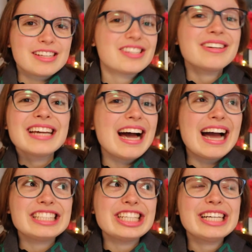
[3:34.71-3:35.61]
So yeah,
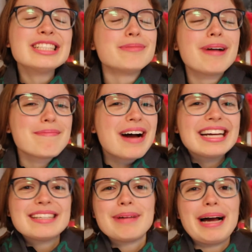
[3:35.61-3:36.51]
I change my
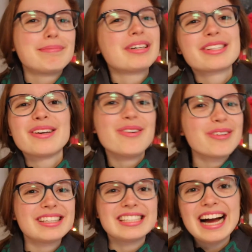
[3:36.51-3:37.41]
mind about books
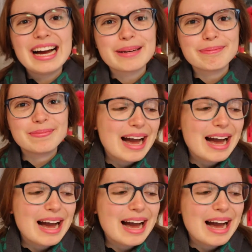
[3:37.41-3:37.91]
all the time.